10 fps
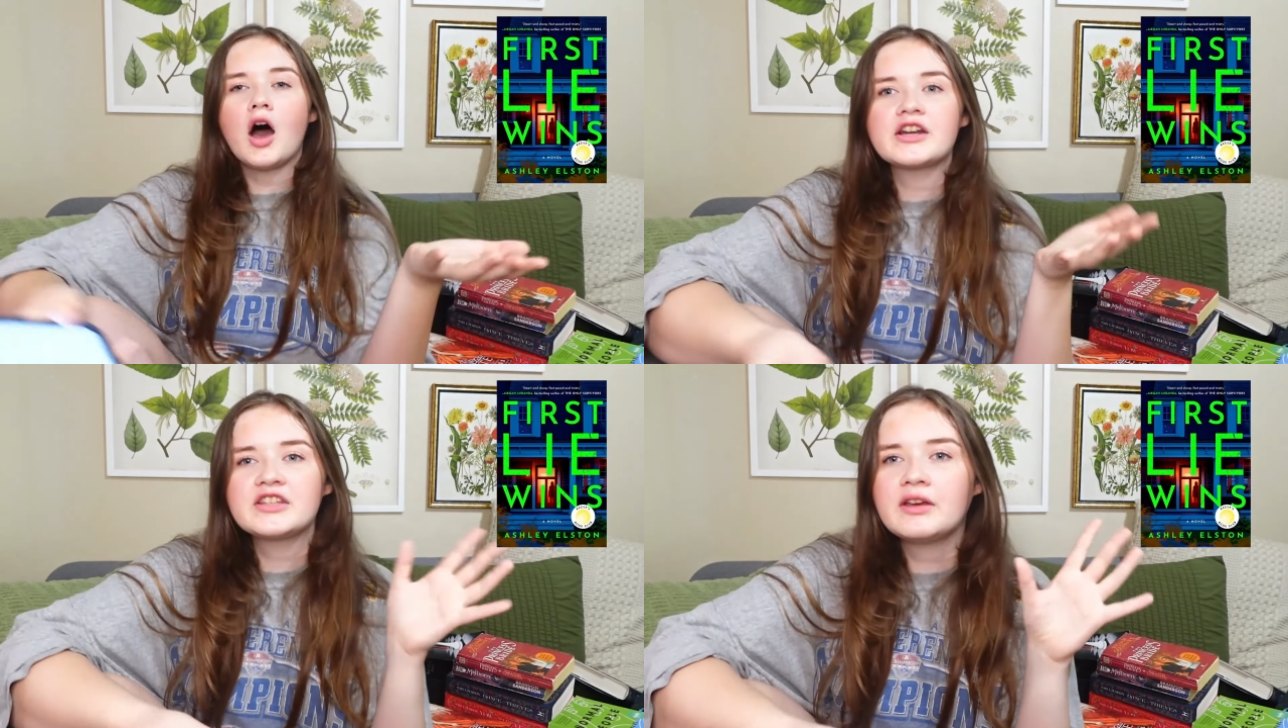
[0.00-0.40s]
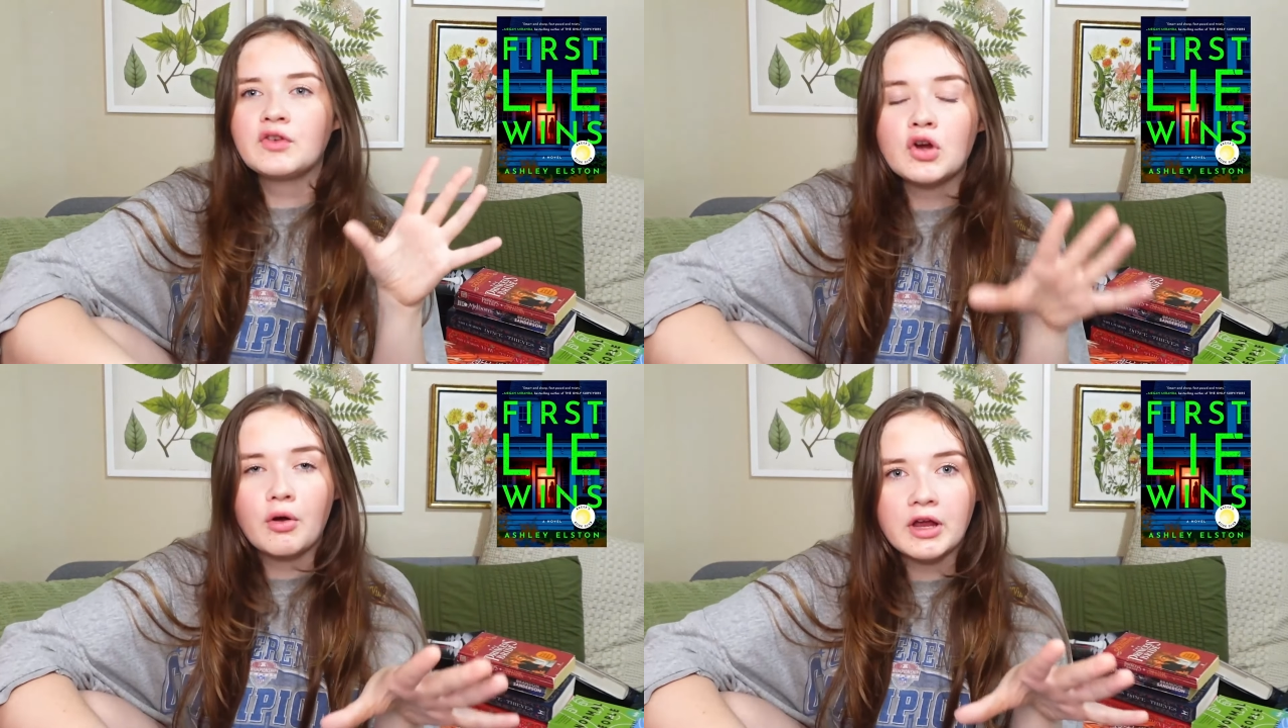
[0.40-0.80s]
Honestly, if
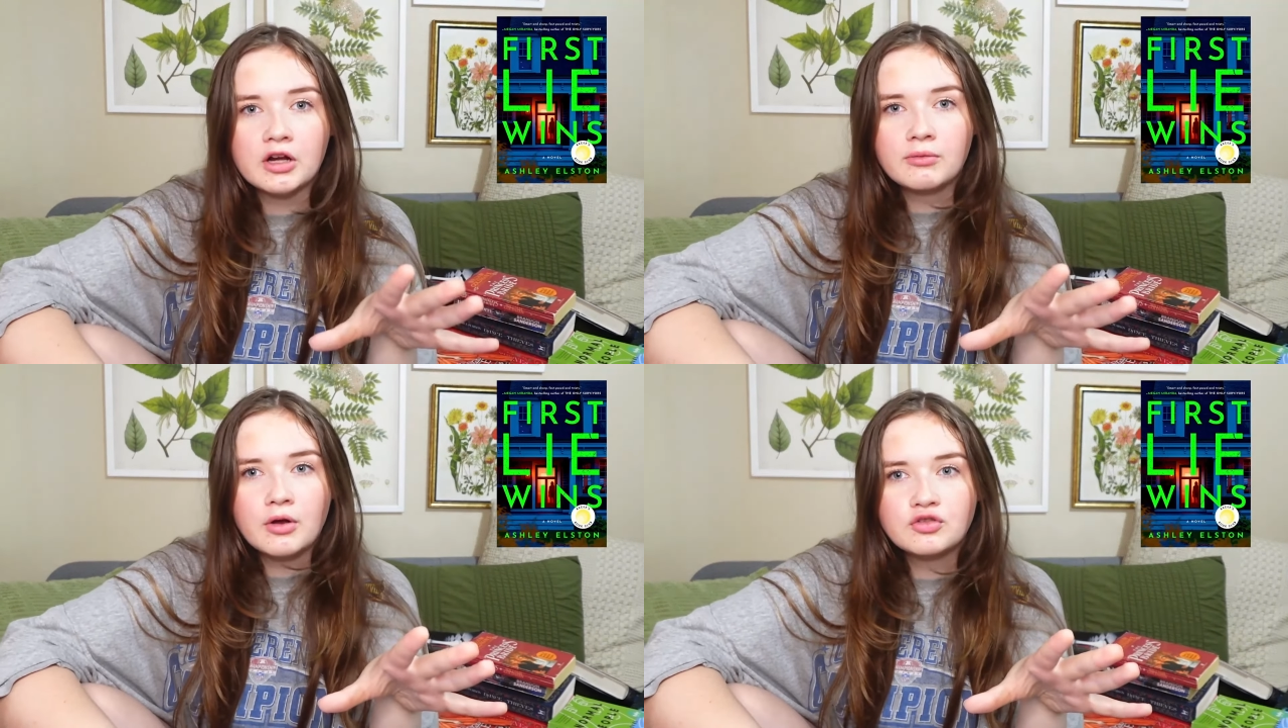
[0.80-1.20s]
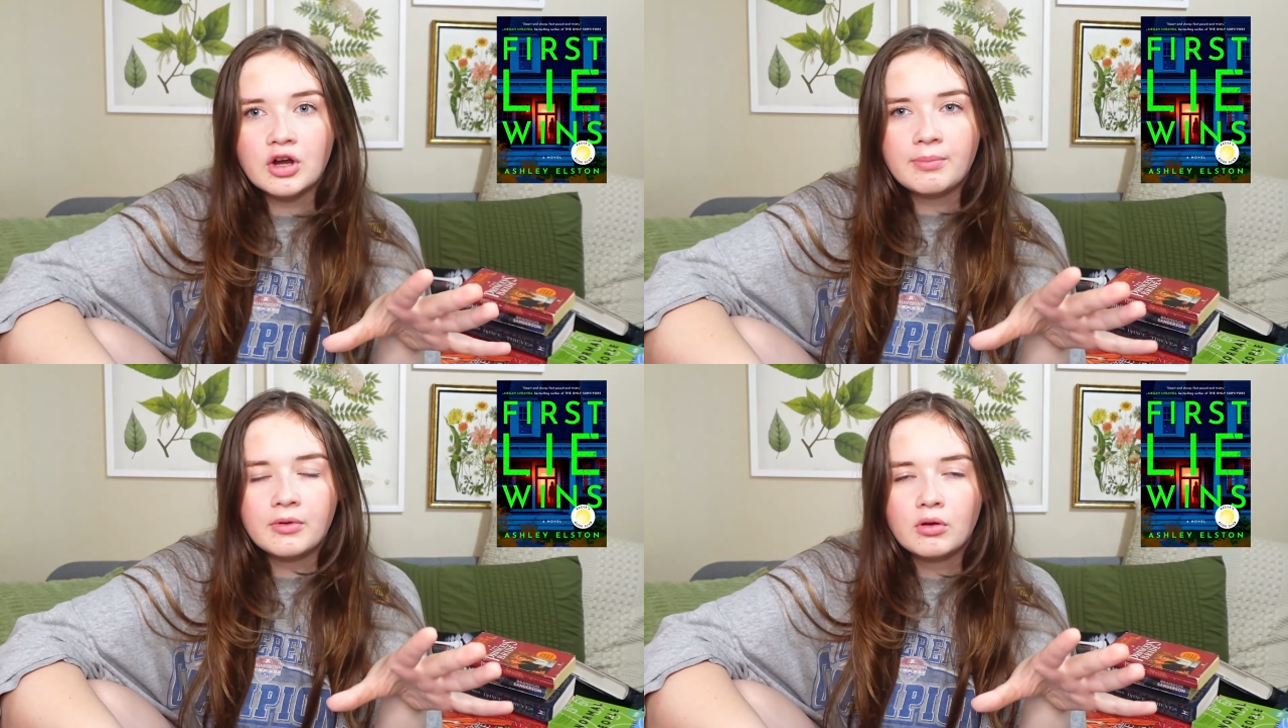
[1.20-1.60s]
you're going on a road
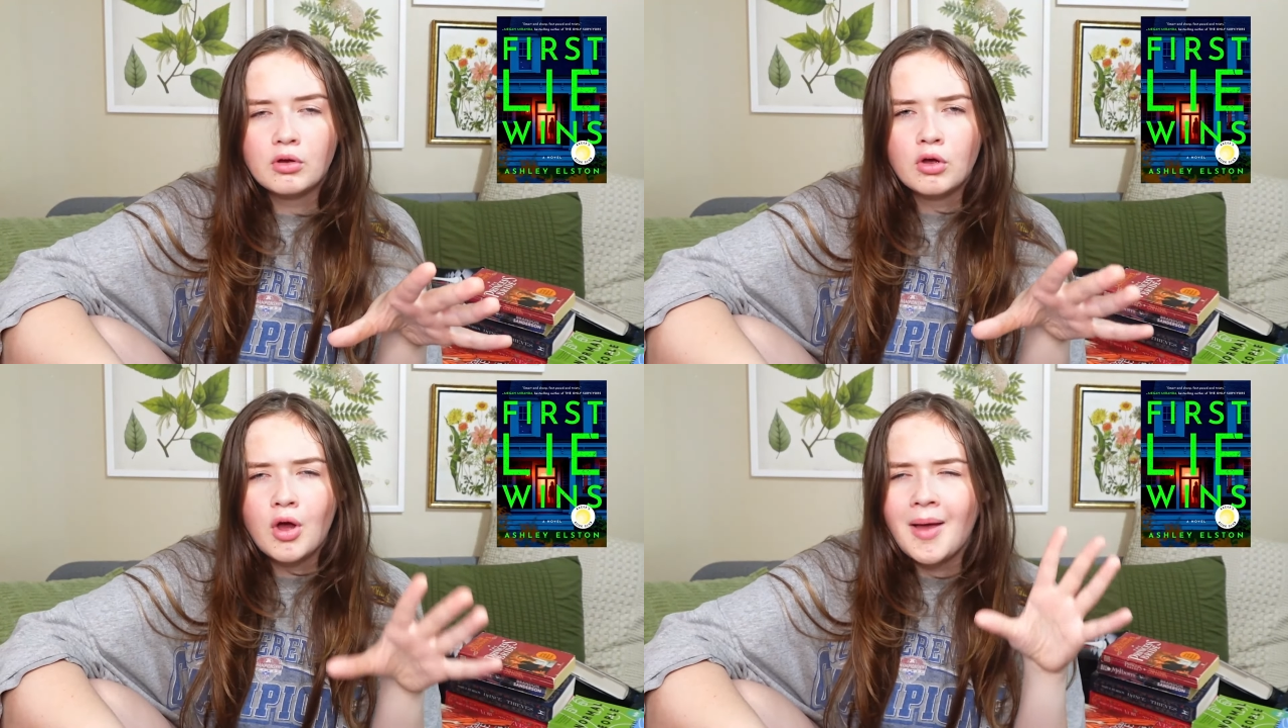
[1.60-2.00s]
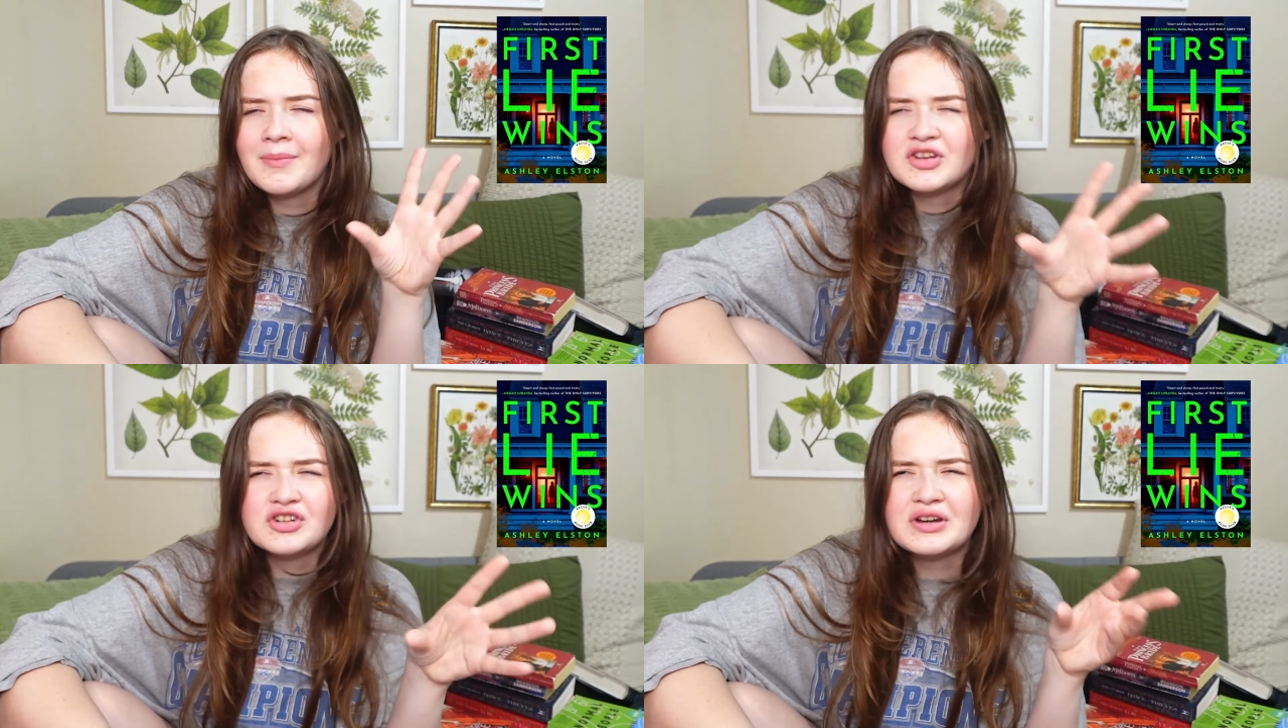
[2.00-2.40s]
trip,
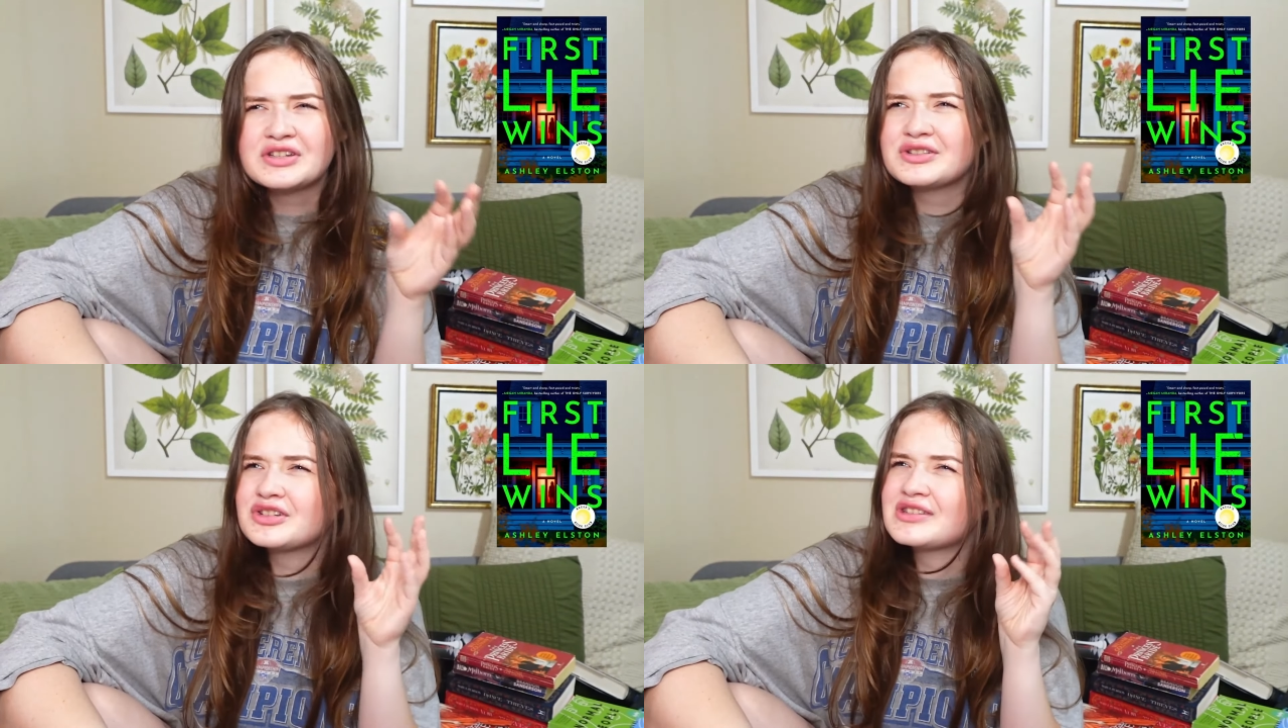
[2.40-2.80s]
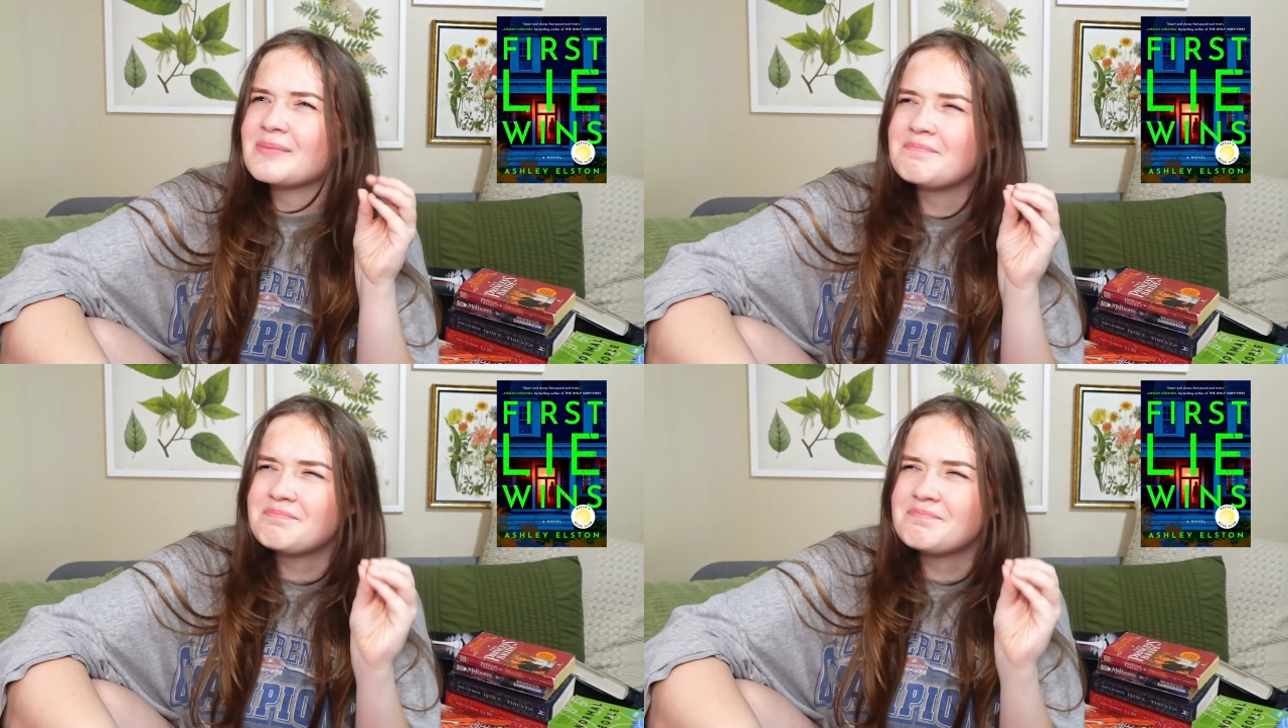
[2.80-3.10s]
mysteries are just the